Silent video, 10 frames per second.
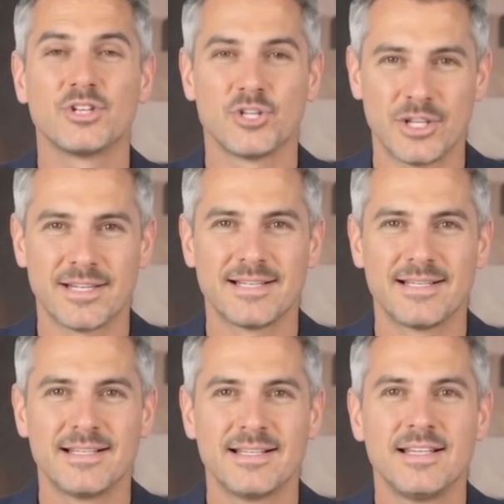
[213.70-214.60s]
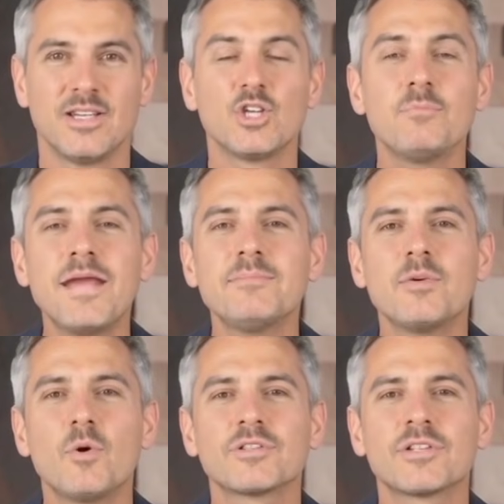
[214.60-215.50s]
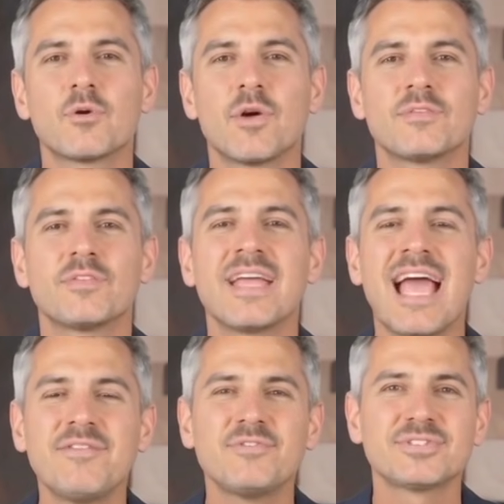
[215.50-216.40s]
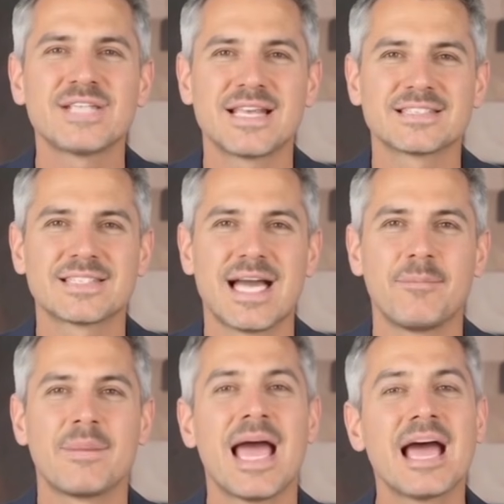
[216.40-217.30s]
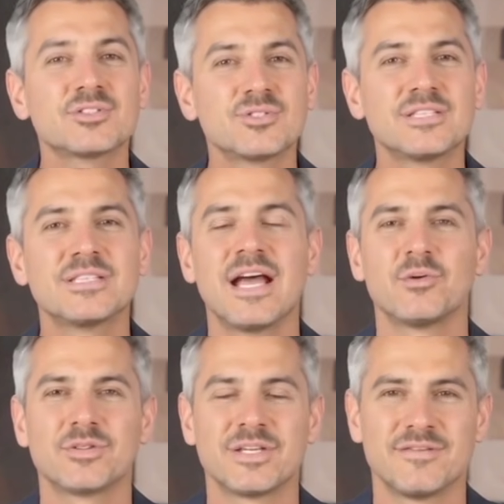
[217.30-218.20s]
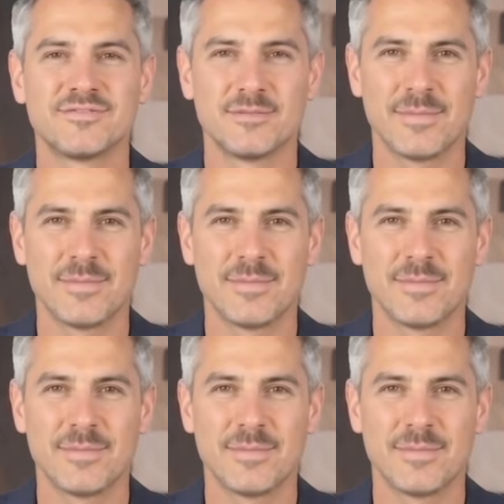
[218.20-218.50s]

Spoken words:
Good. You might be wondering whether the after-tax gap actually narrows enough to